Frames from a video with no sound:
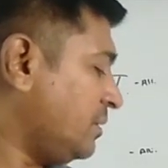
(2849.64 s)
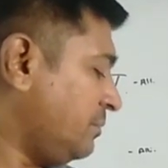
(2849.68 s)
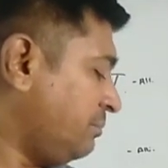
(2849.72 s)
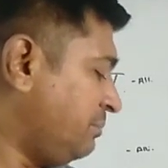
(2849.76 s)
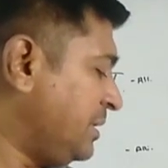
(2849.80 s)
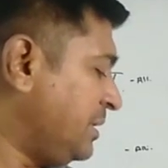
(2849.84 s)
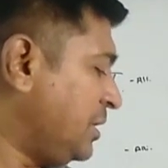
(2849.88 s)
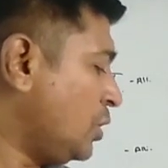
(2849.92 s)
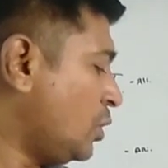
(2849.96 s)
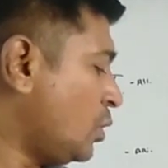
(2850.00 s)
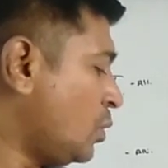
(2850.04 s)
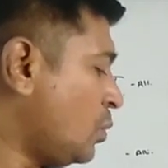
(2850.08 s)

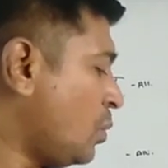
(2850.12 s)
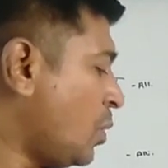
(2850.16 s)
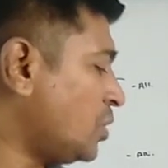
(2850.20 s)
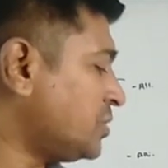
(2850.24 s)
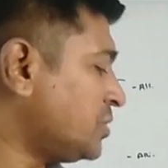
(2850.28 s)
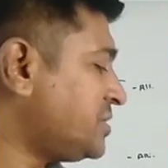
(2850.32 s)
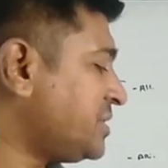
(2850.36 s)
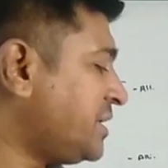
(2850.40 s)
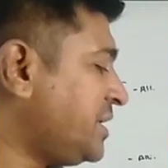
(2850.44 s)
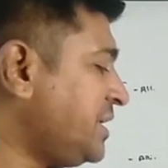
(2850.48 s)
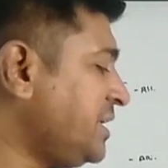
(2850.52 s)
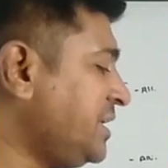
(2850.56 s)
below
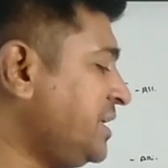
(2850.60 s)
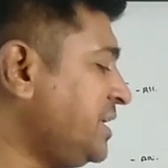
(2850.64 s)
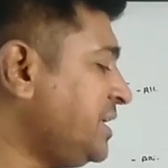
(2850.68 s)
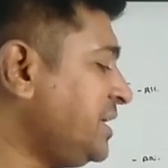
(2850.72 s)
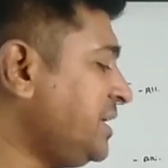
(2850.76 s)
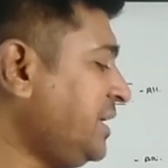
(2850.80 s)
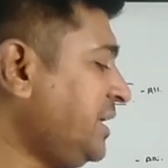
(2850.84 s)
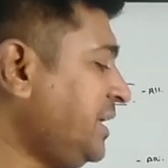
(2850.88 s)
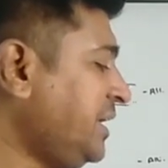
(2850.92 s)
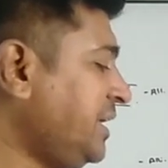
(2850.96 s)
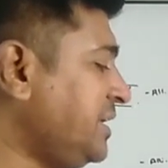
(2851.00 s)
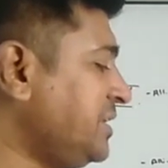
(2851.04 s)
was ringing
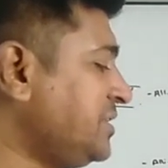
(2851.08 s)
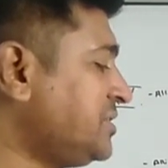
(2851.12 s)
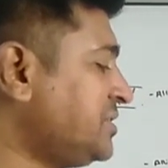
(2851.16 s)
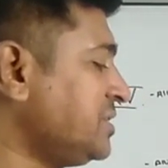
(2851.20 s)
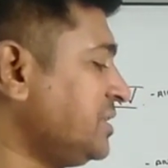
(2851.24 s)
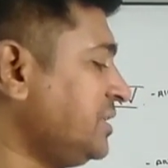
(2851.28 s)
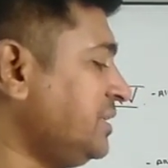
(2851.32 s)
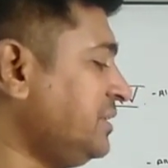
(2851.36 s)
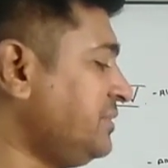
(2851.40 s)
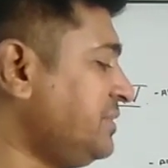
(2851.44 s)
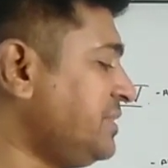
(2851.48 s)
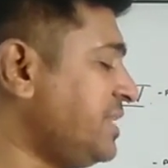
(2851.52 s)
his
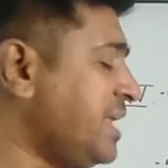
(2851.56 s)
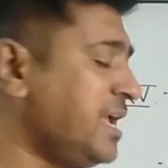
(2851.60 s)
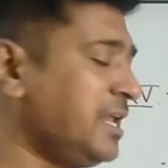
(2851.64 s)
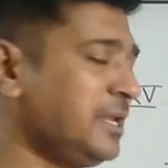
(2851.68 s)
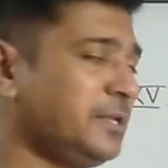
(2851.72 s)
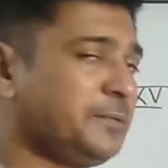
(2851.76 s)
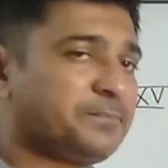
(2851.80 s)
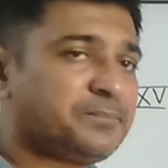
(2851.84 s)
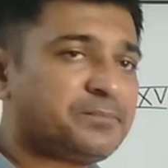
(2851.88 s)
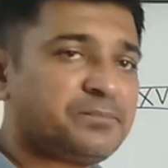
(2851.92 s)
knell.